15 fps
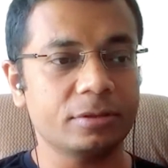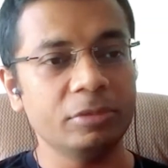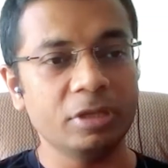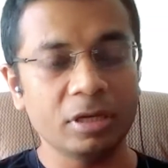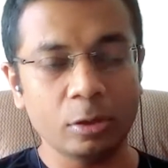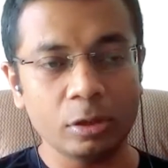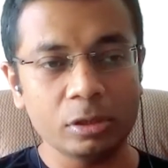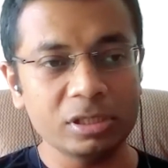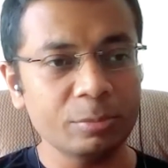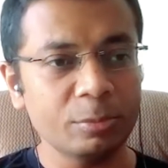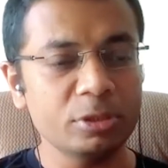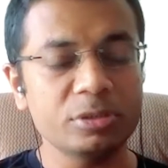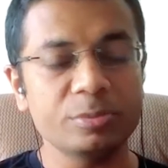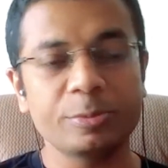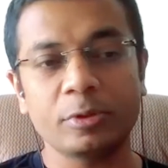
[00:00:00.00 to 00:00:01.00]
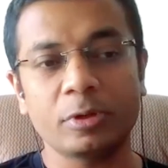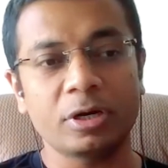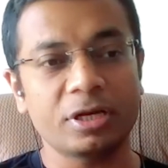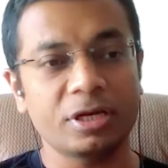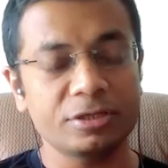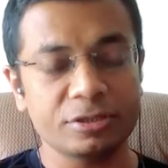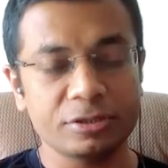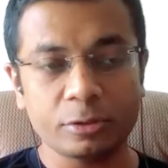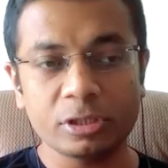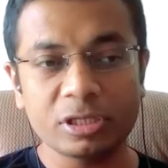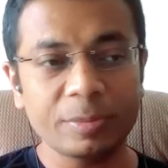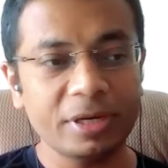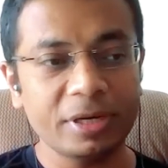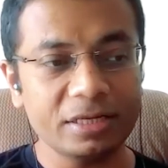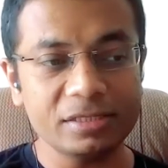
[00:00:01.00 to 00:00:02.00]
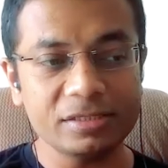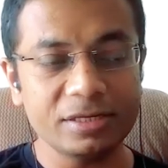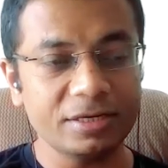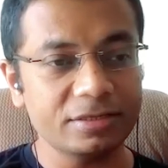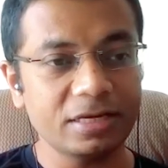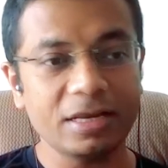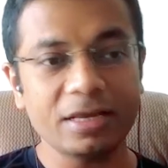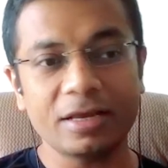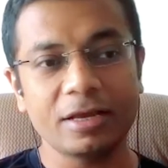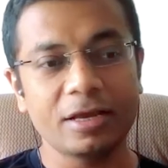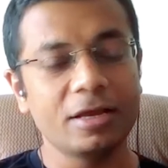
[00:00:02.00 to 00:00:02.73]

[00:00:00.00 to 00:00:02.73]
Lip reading: all the municipal organizations, all the medical centers